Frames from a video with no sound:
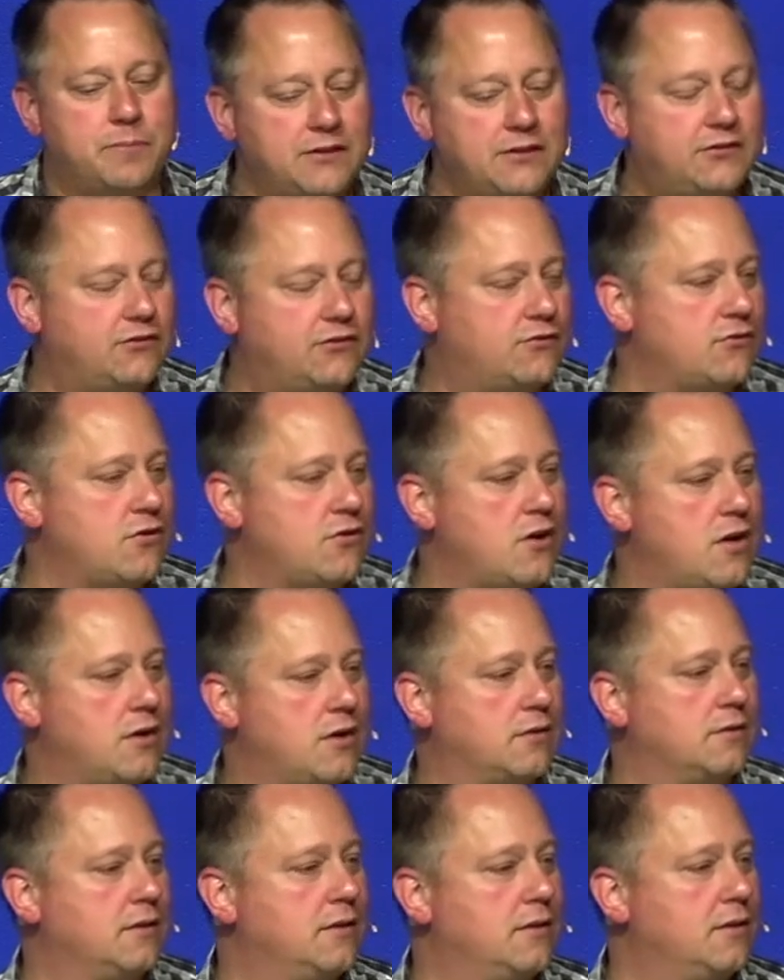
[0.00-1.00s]

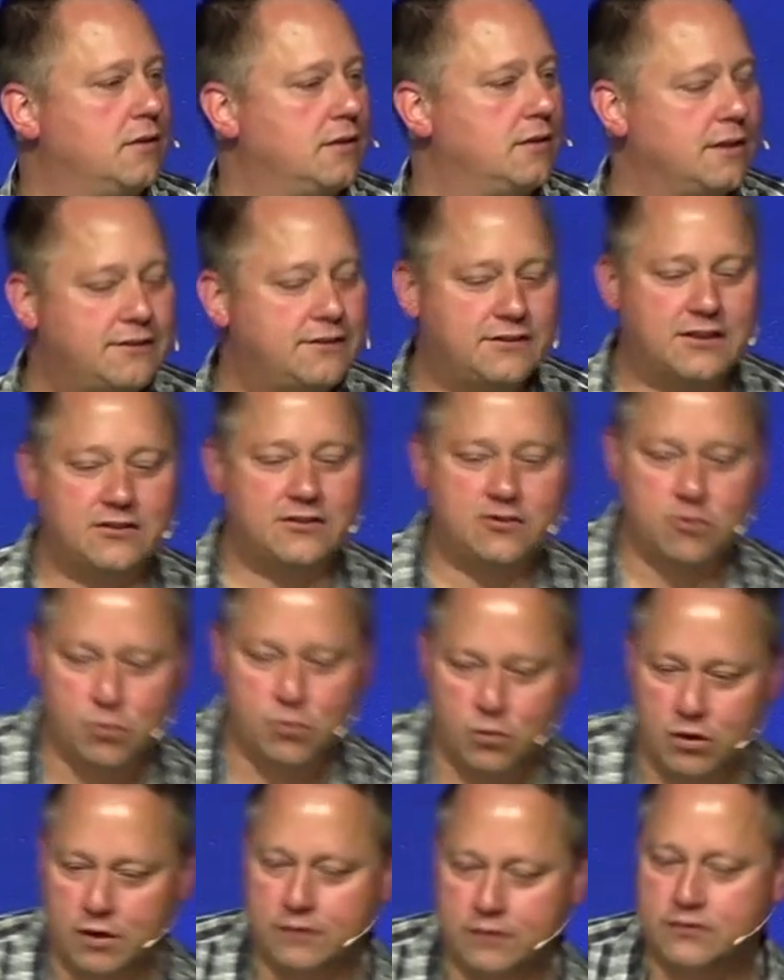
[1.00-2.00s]
strong. Let's get to
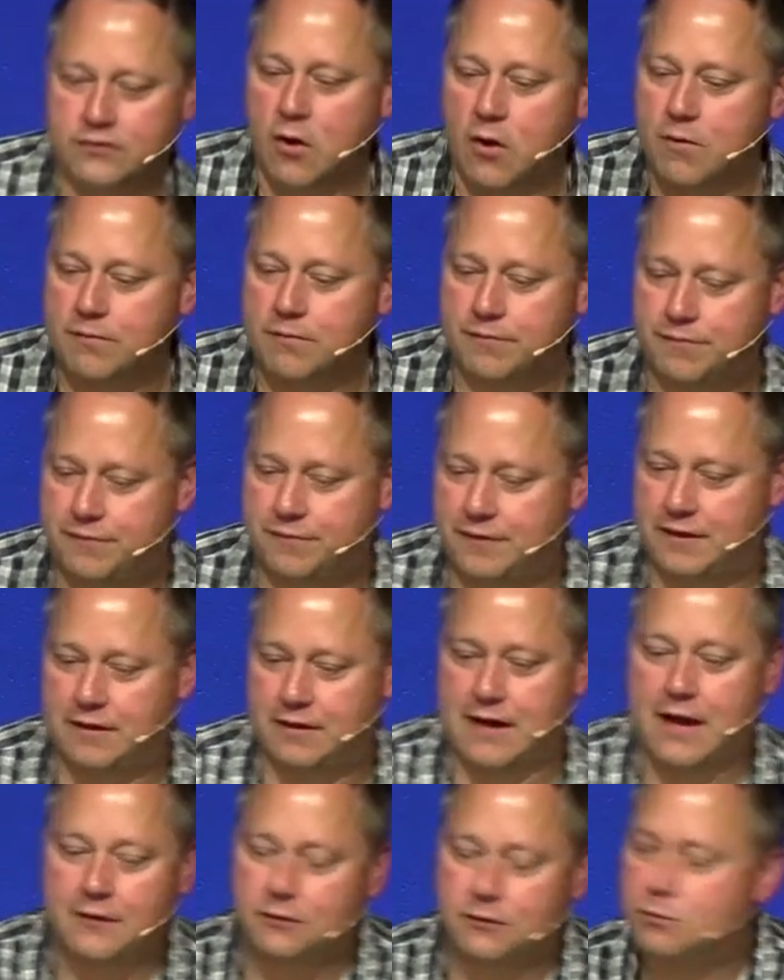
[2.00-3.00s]
work. Don't fear.
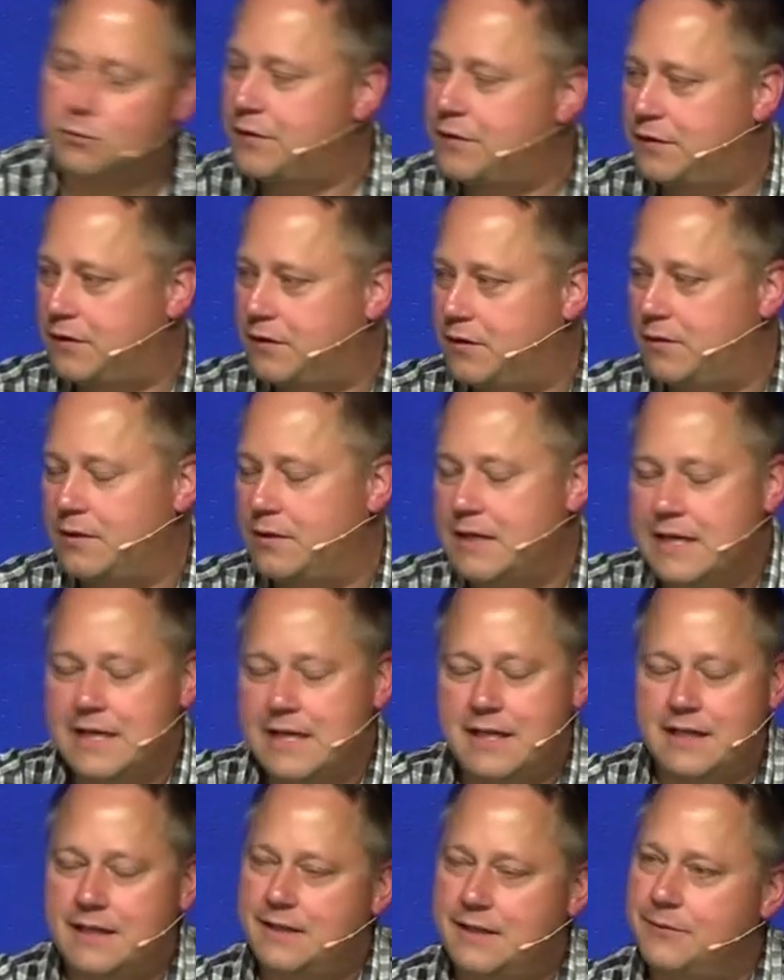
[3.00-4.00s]
I was with you
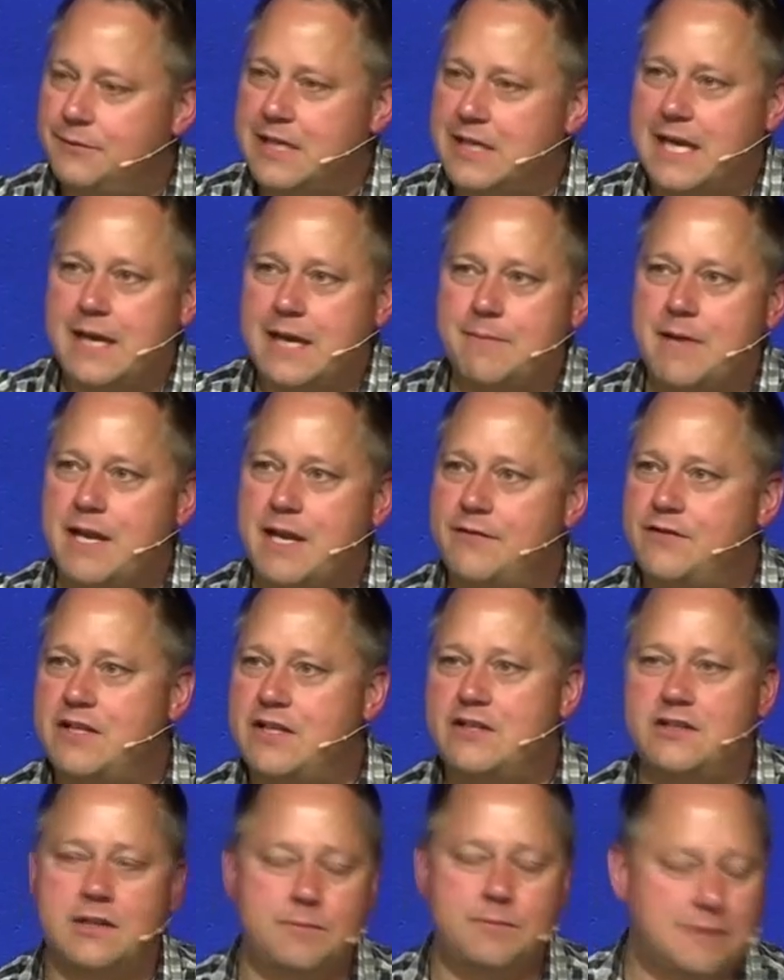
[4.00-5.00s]
and when you came out of
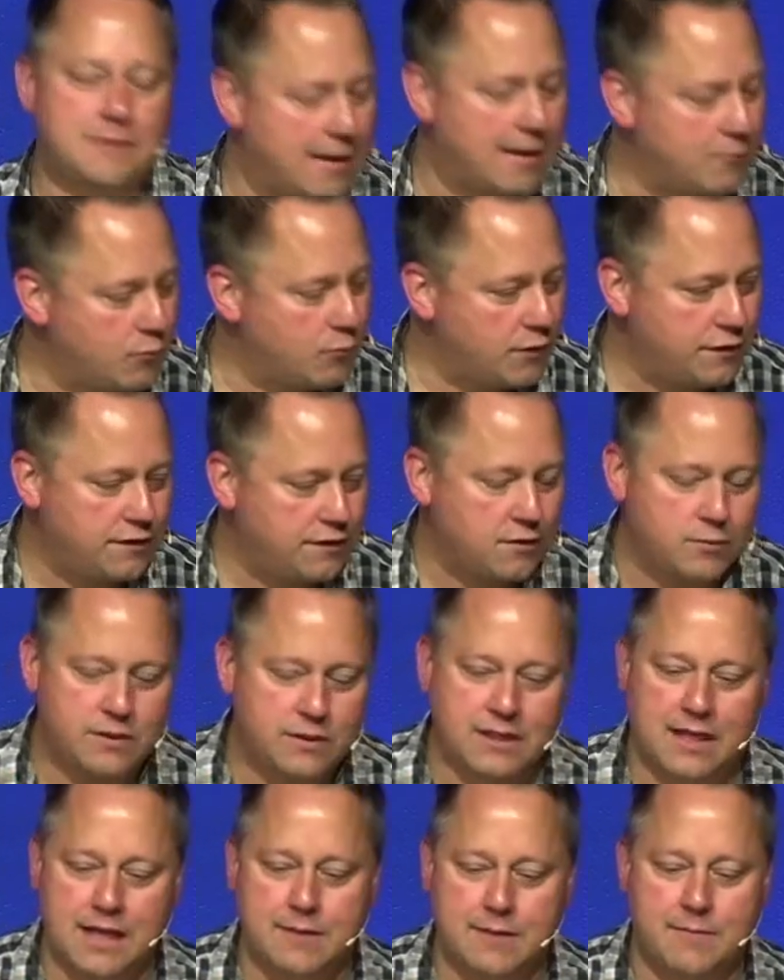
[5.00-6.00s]
Egypt. I'm with you when
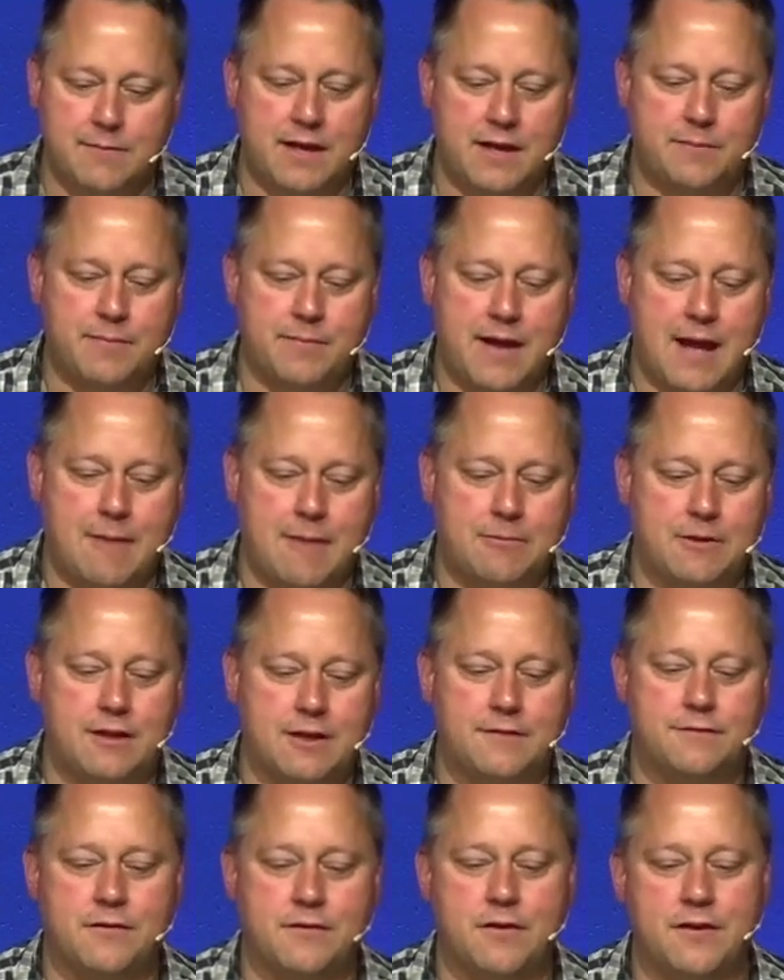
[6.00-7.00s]
you came out of
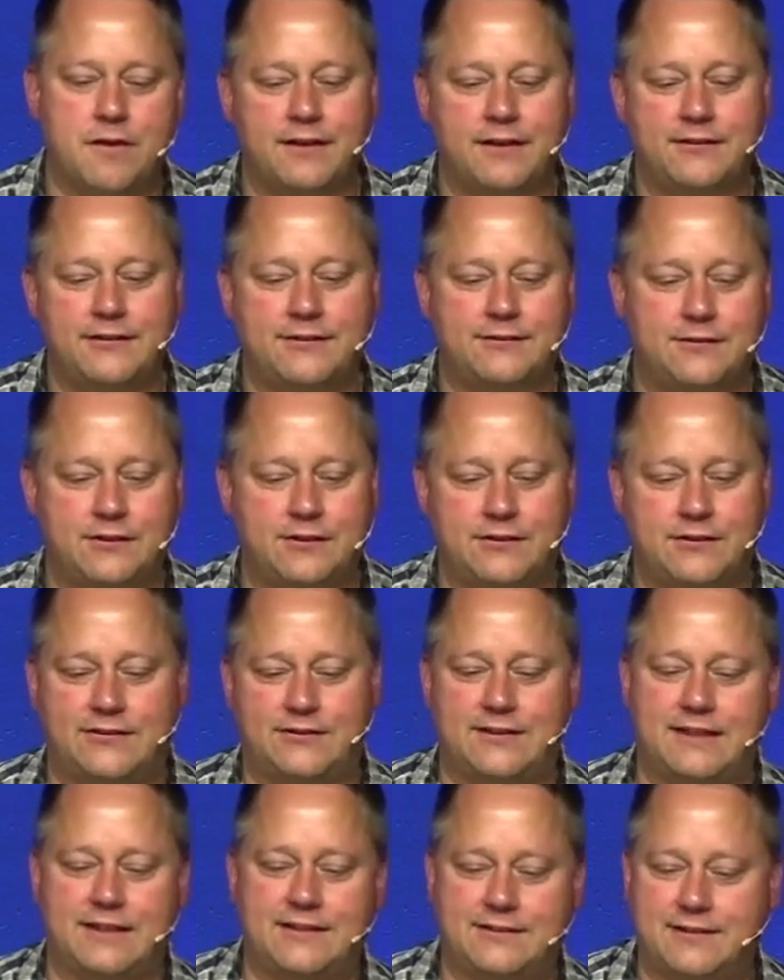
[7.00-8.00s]
Babylon. For thus, verse
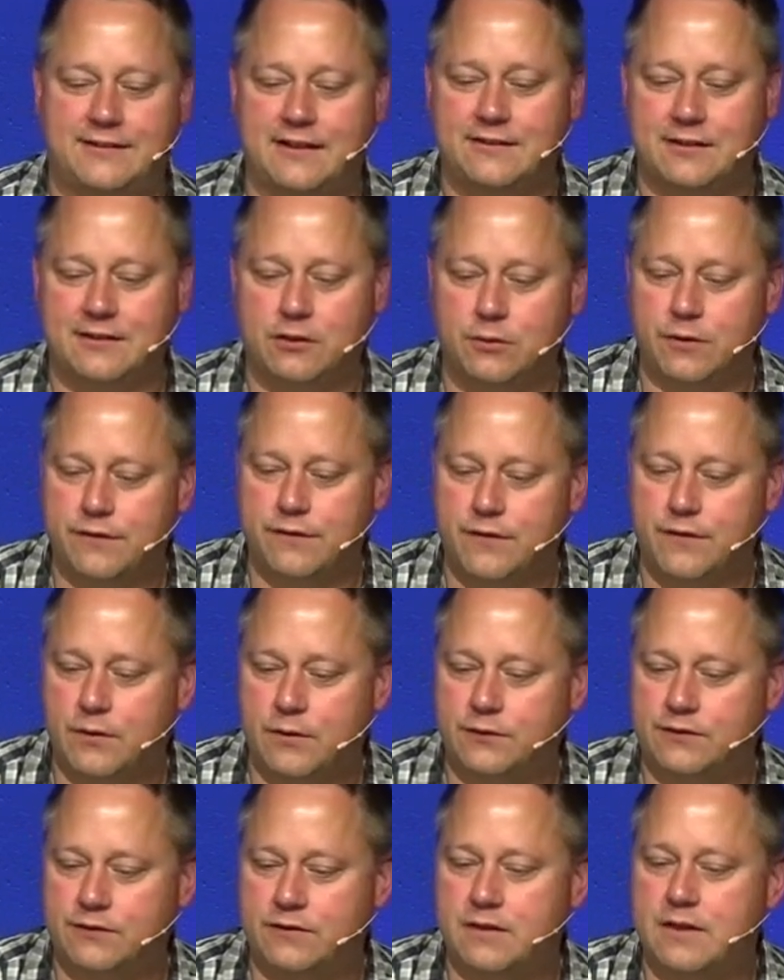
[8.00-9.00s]
6 says the Lord of
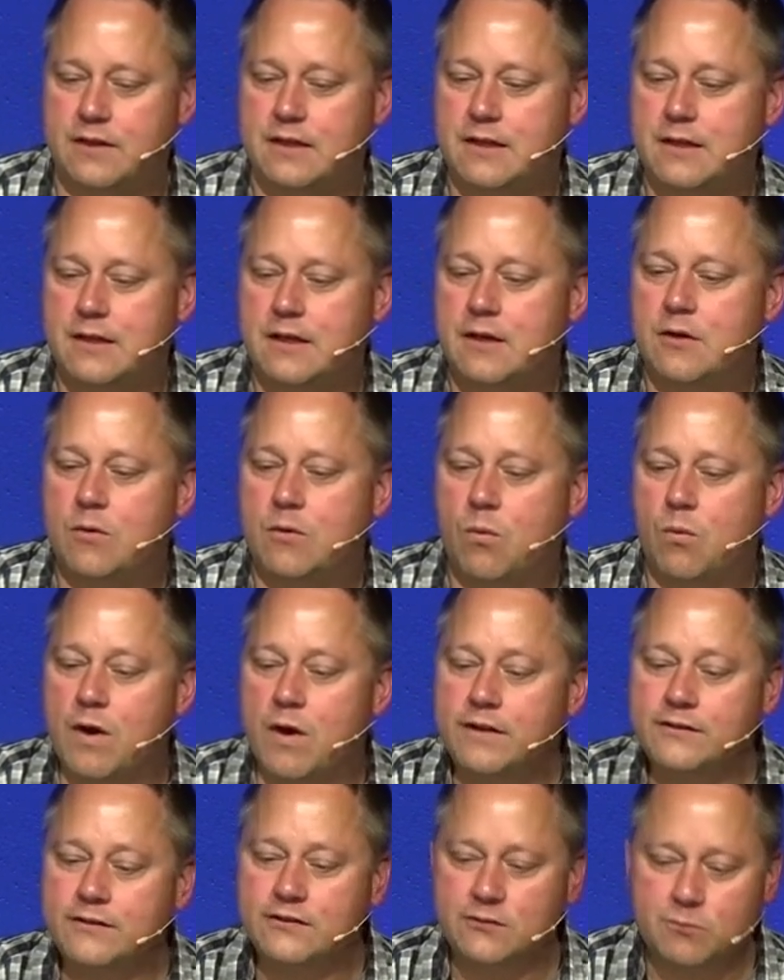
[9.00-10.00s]
hosts,
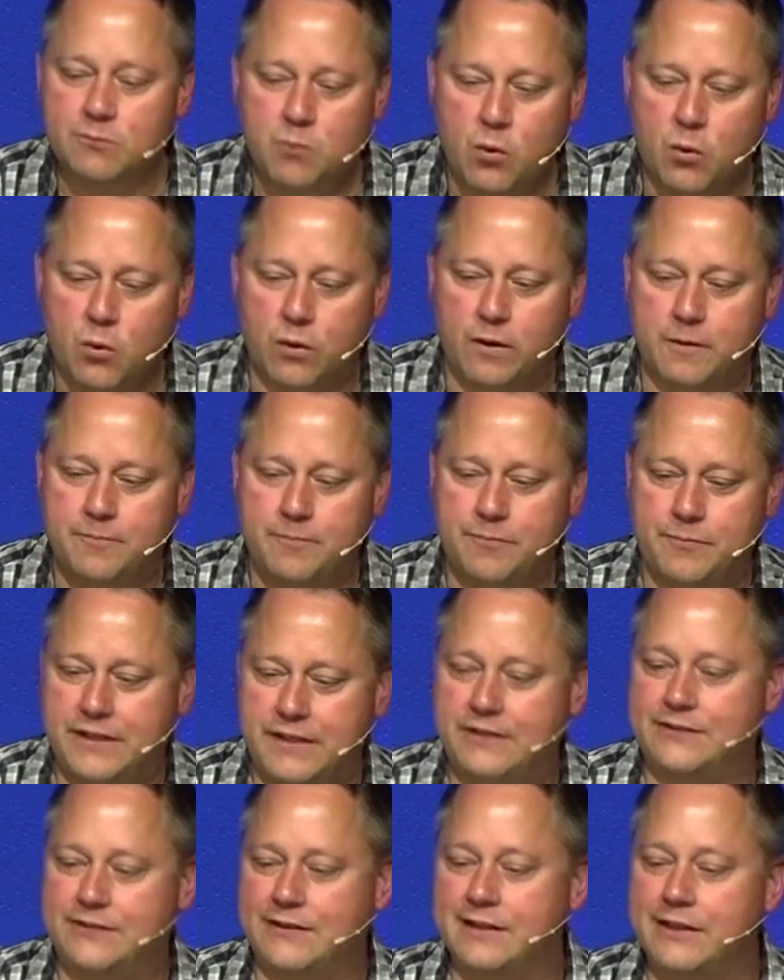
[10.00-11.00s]
once more, it
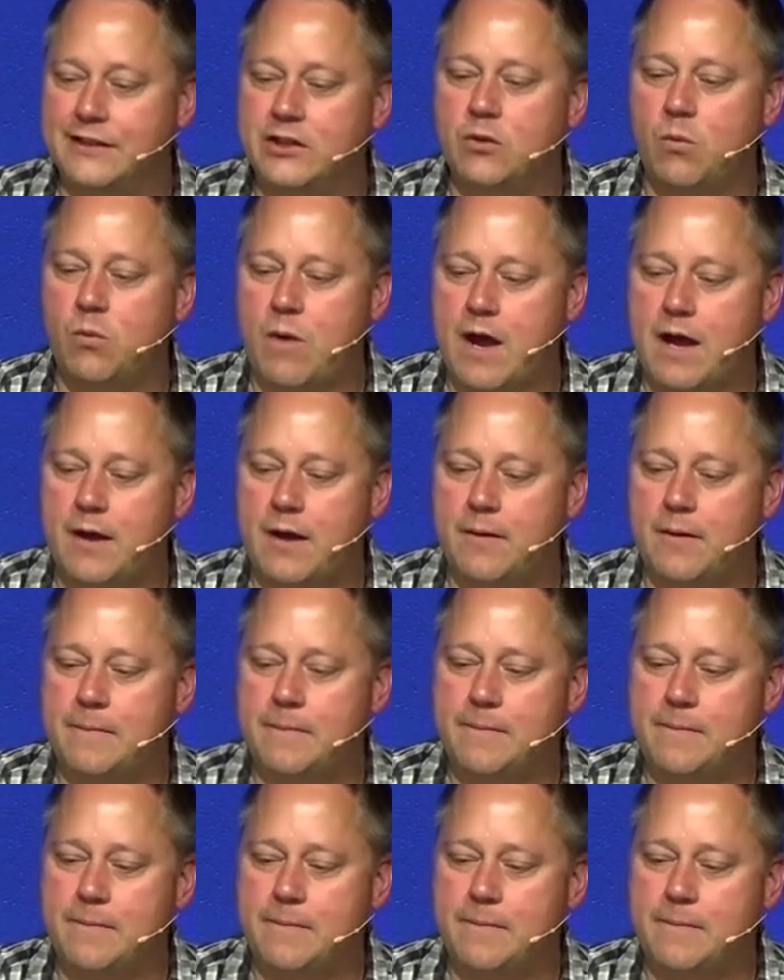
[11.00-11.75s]
is a little while,